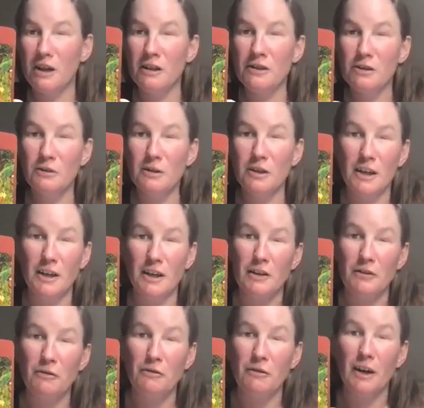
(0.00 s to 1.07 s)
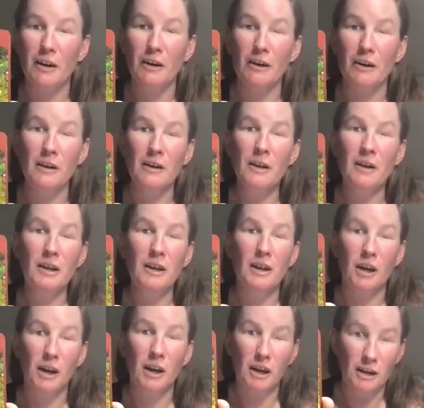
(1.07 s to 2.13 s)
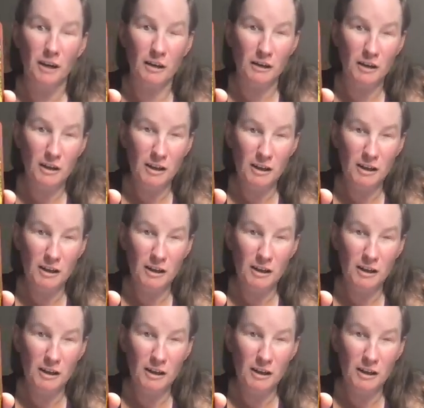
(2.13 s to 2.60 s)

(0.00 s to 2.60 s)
also got a fire card.